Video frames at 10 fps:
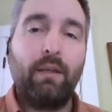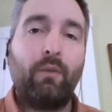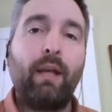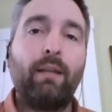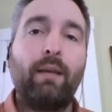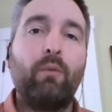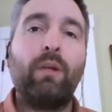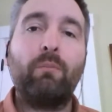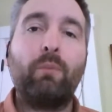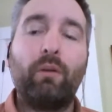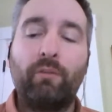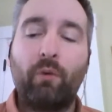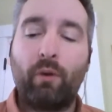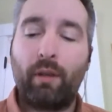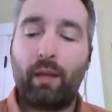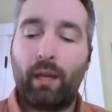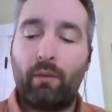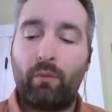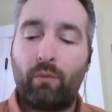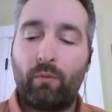right, that we can put forward,
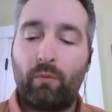and